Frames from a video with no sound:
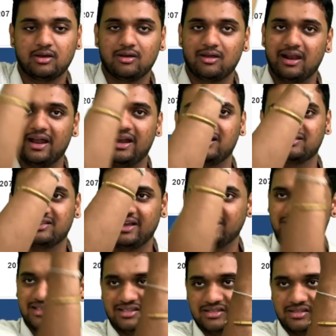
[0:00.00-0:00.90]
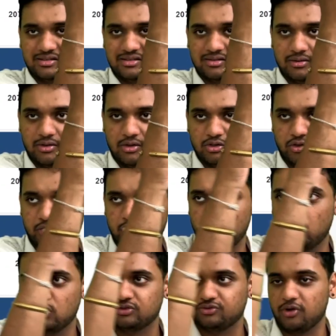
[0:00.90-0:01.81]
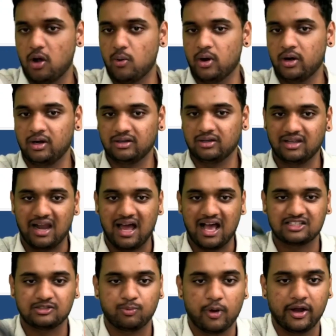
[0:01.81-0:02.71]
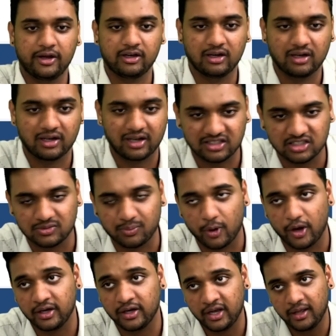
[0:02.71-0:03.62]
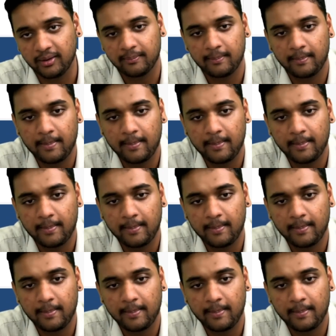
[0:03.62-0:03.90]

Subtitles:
Line is like this. So it goes forward. The last point will touches point D.